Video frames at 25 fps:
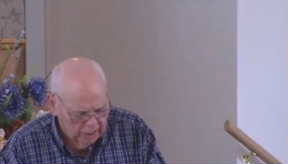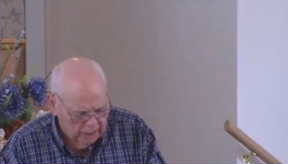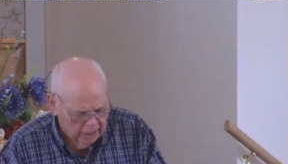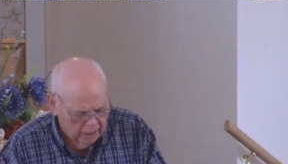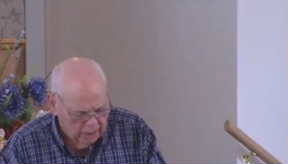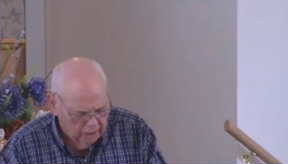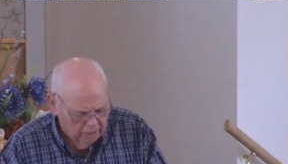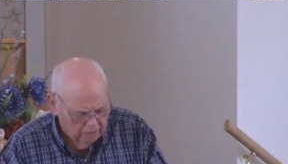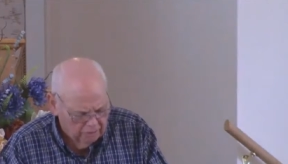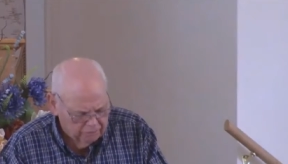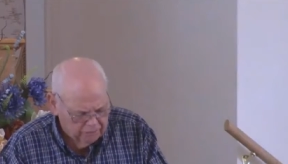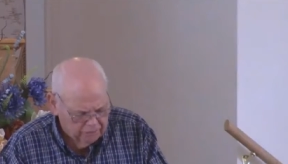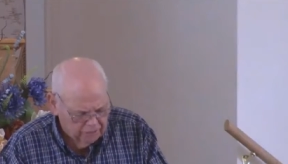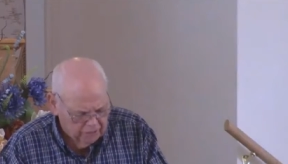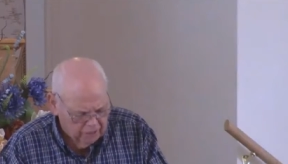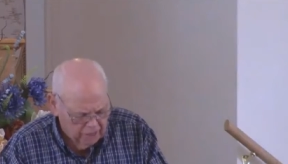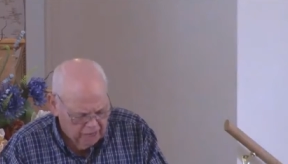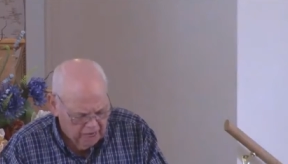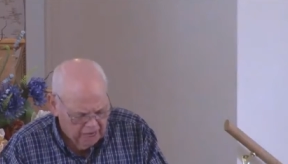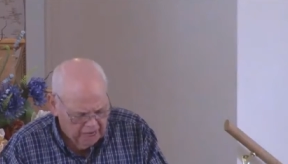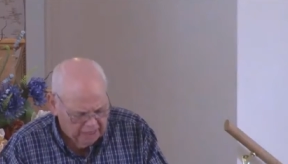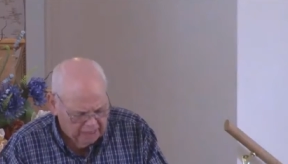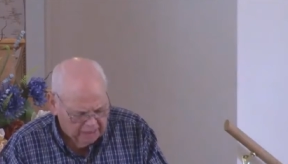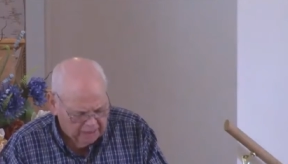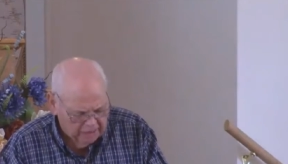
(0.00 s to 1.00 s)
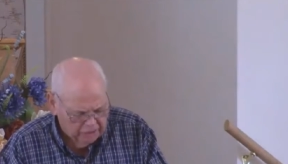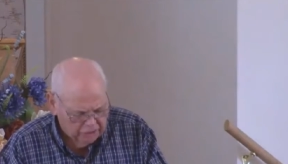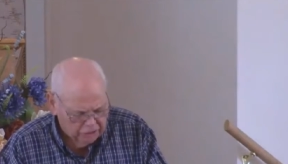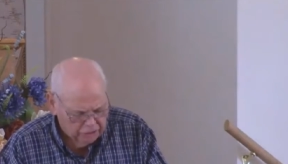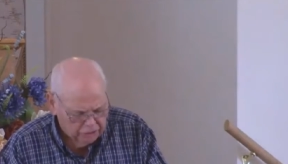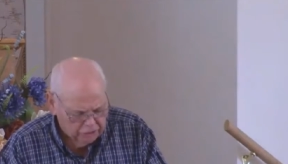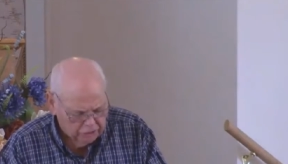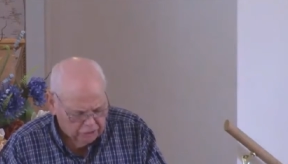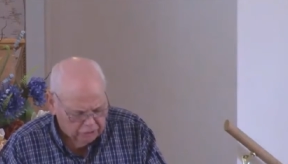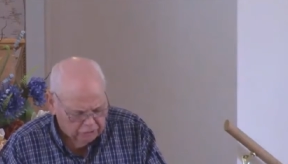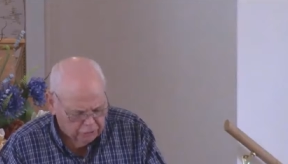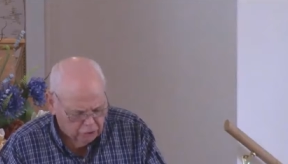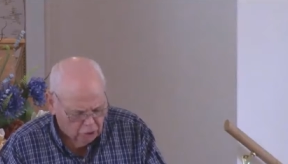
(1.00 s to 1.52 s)
of the
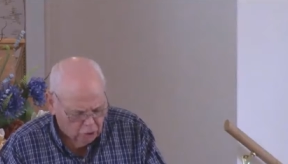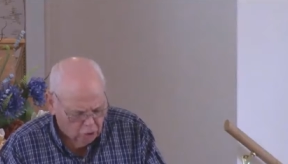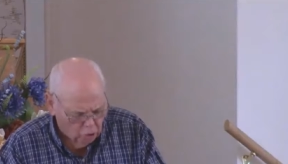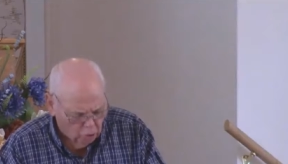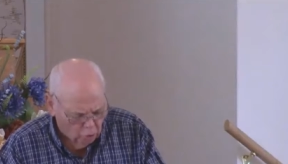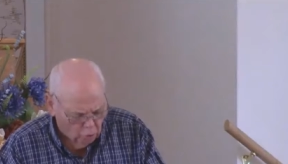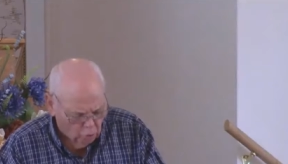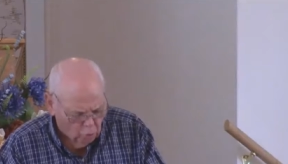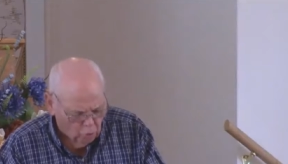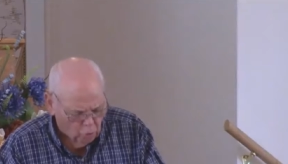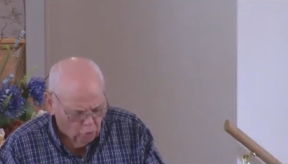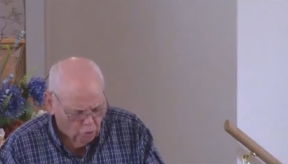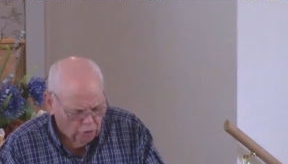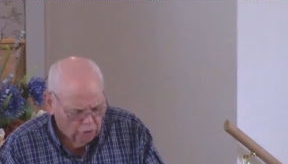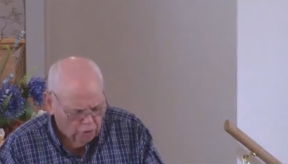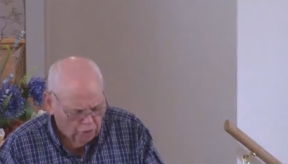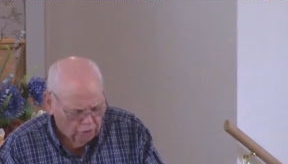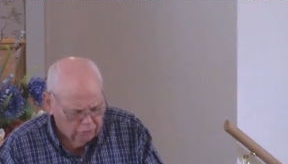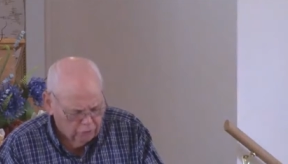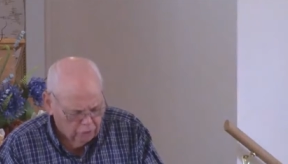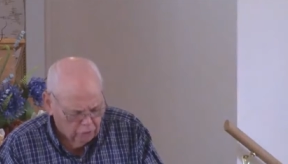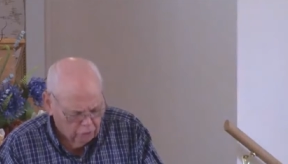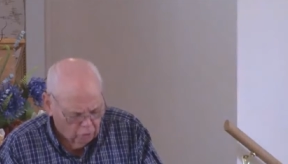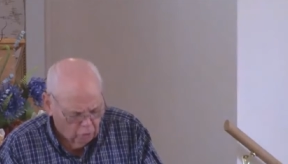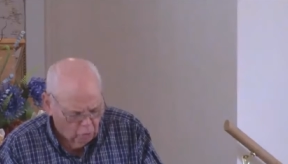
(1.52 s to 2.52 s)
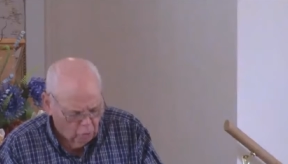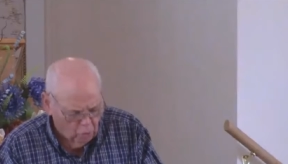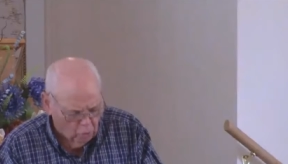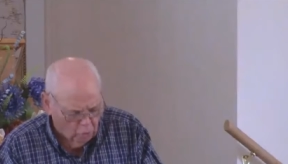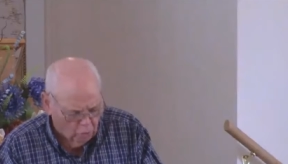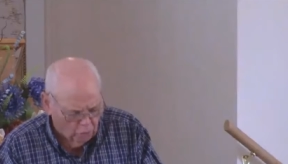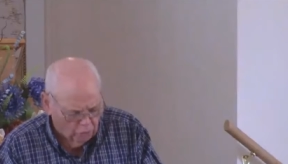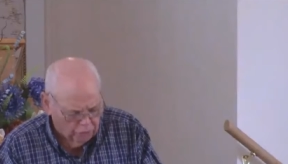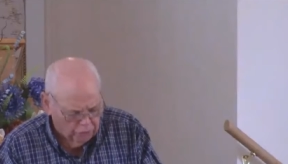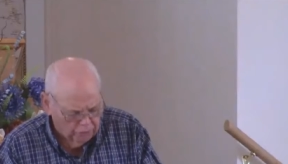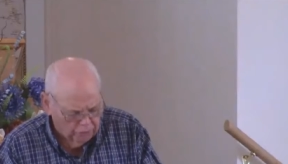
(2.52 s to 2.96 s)
likeness of the glory of the Lord.